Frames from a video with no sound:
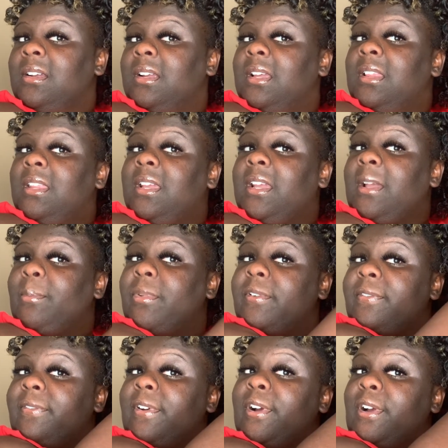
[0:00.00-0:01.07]
I think I
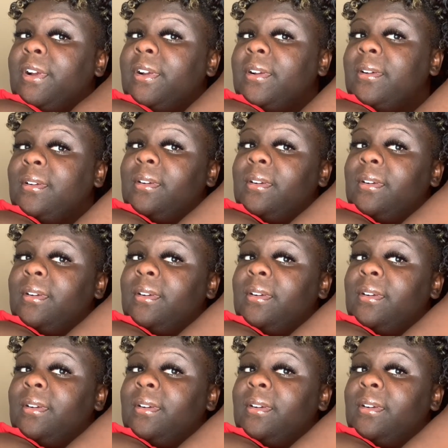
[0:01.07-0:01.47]
prefer